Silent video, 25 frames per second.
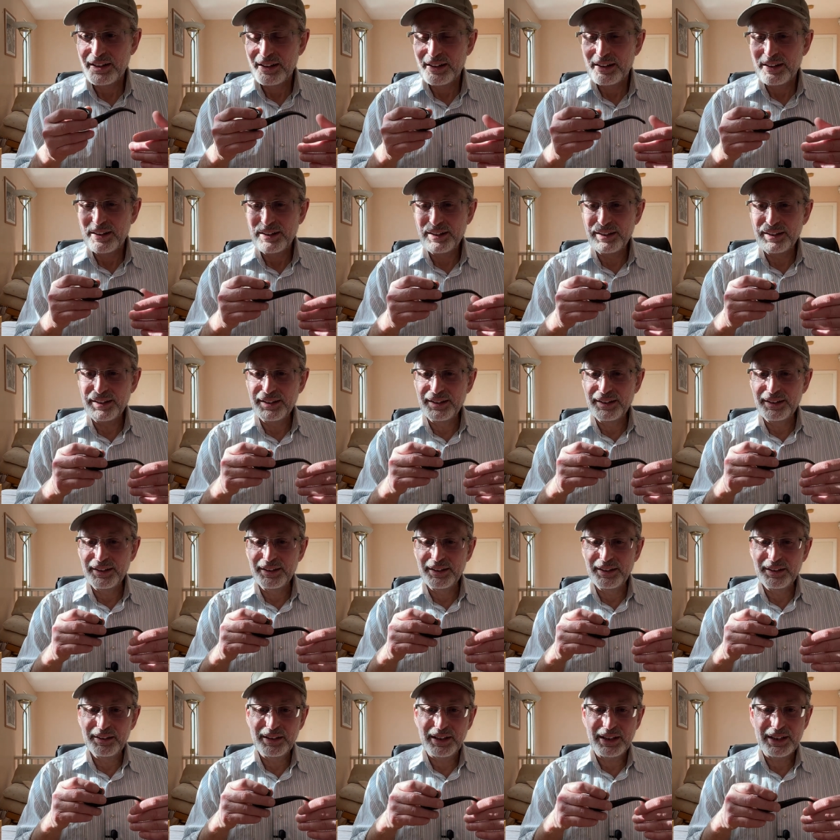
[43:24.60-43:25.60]

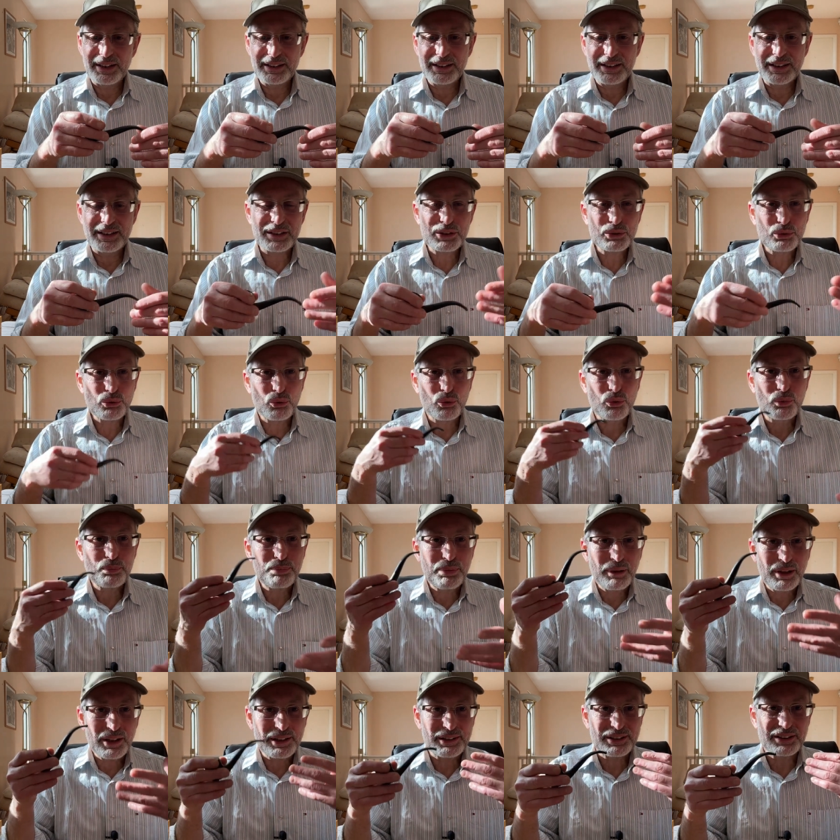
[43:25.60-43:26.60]
uh, and it's all
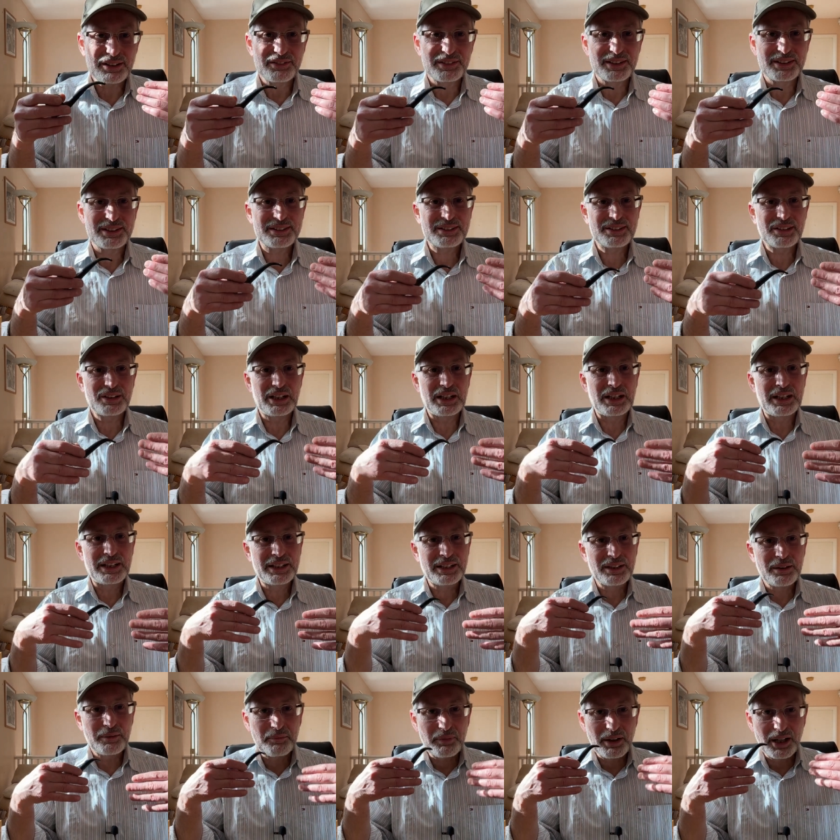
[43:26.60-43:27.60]
part of it. So in
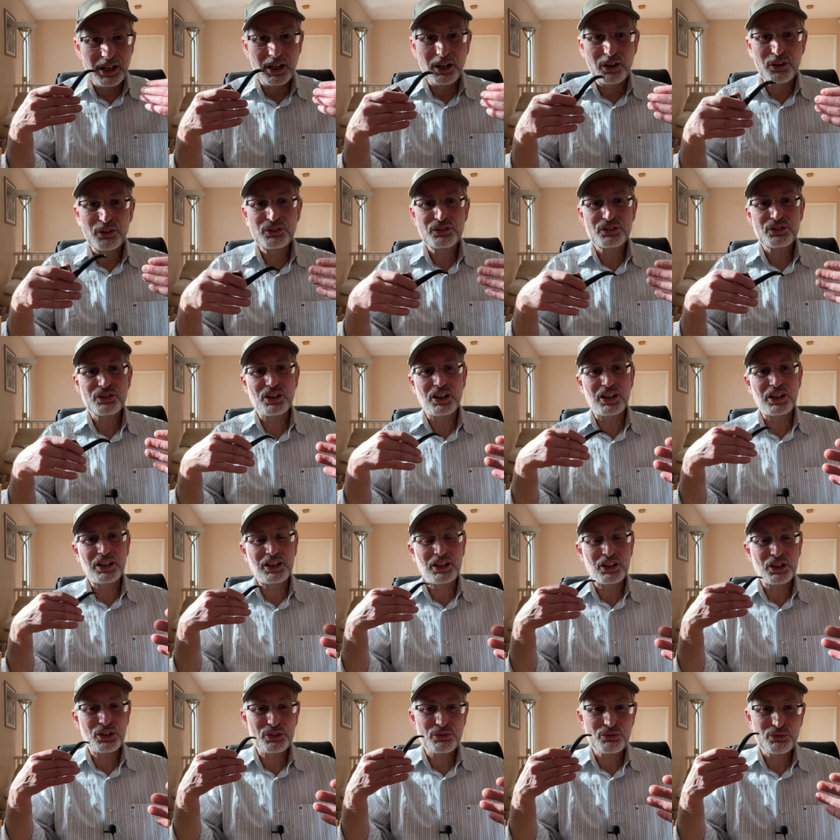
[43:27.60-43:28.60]
your mouth,
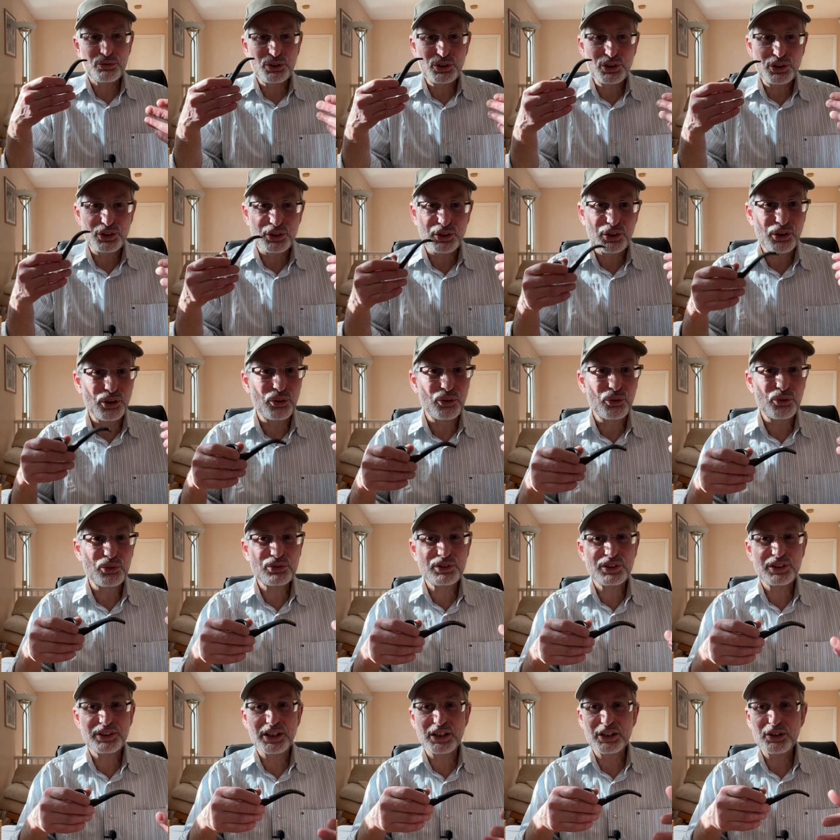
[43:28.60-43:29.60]
circling through your nose,
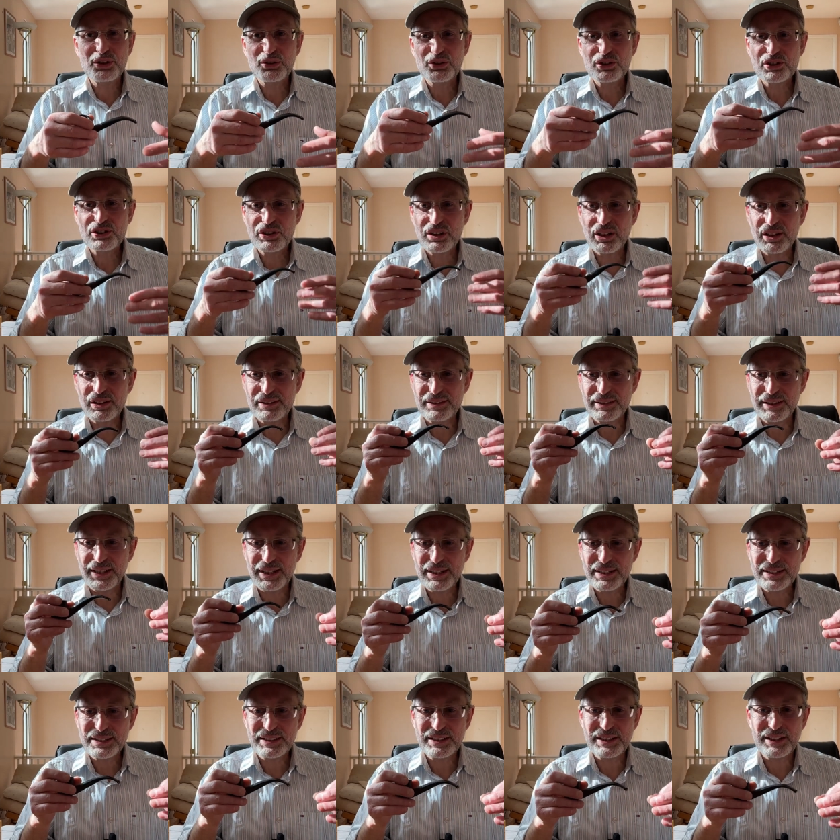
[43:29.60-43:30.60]
and then you'll start
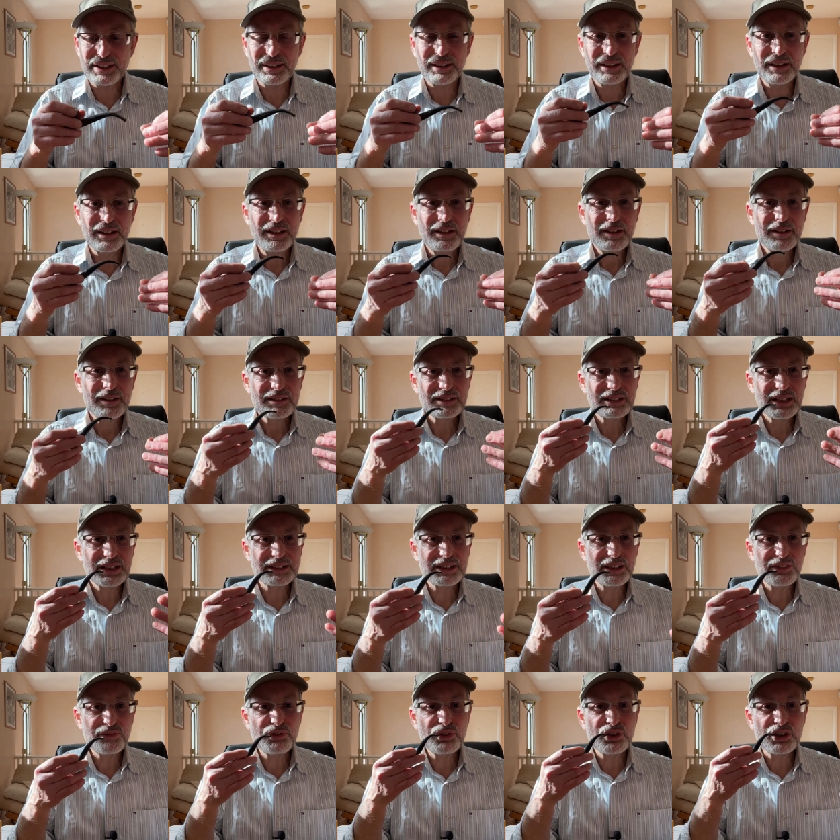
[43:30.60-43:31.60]
tasting. It's as
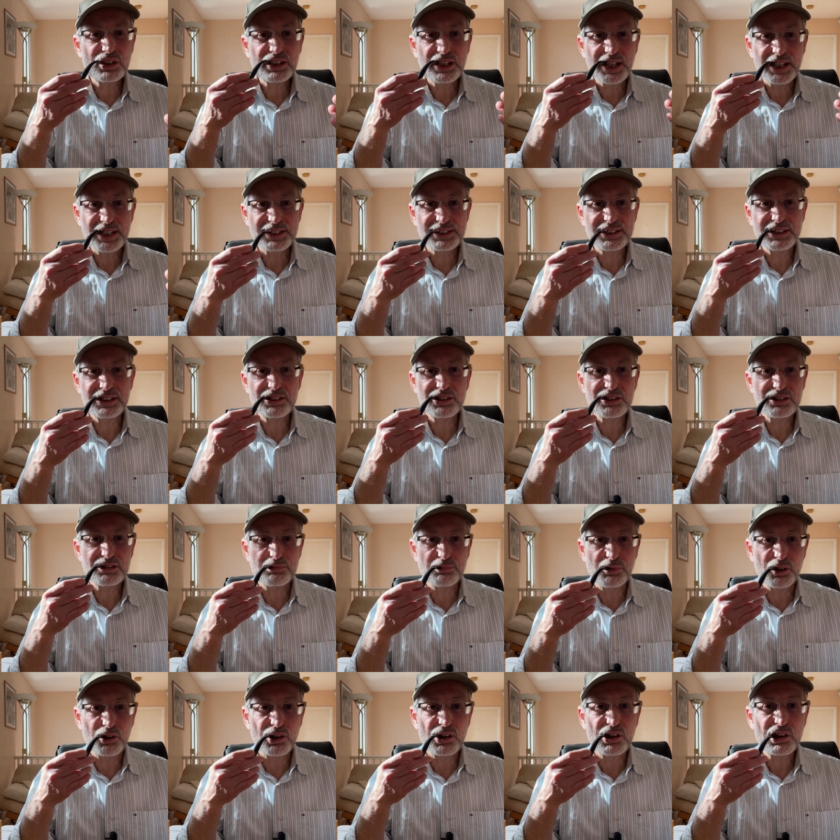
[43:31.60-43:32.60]
if you're tasting the
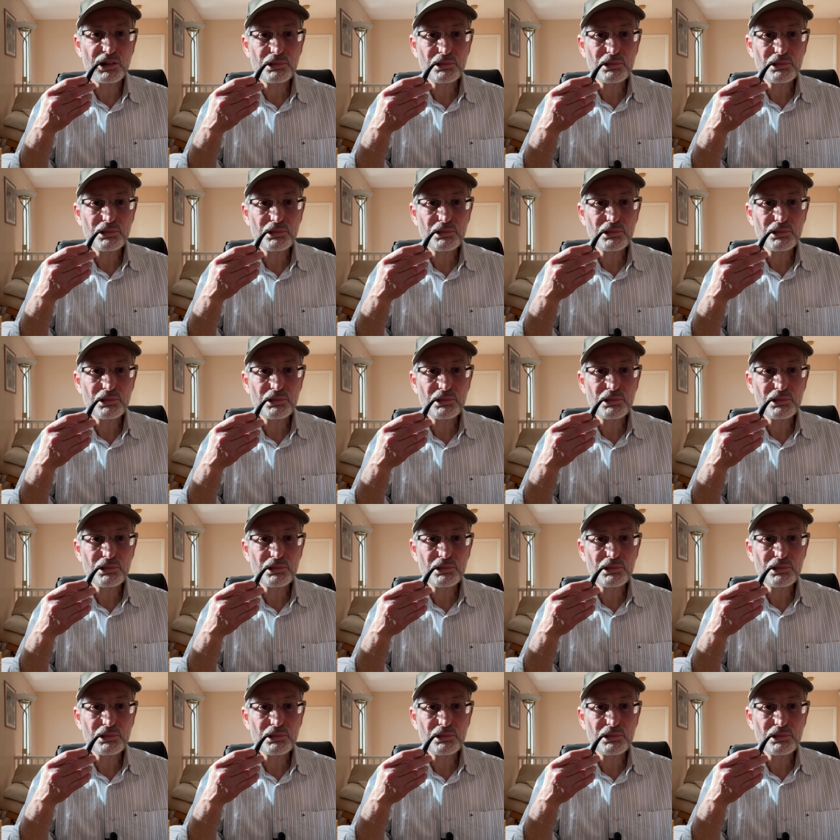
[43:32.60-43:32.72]
smoke.